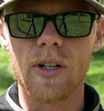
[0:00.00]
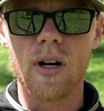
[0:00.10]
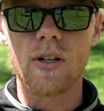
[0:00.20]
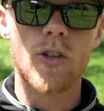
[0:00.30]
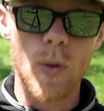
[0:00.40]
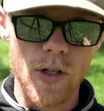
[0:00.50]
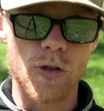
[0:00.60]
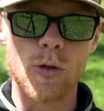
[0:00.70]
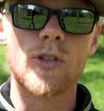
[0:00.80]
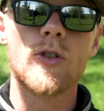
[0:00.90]
yards, 2 inch
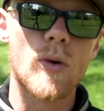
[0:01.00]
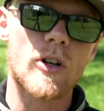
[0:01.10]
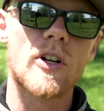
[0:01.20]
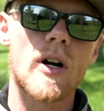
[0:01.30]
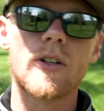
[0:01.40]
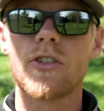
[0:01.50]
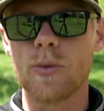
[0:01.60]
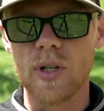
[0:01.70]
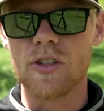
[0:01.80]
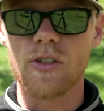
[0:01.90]
group at 200 yards,
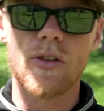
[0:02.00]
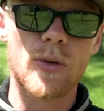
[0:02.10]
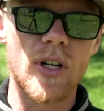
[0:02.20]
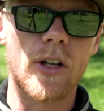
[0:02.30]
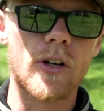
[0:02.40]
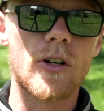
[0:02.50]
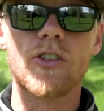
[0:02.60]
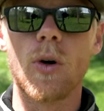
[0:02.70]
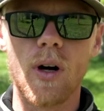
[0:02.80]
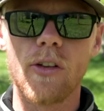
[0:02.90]
3 inch at 300,
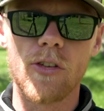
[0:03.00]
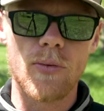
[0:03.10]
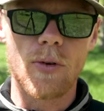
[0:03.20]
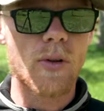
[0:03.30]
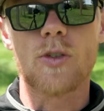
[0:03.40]
so on and so forth.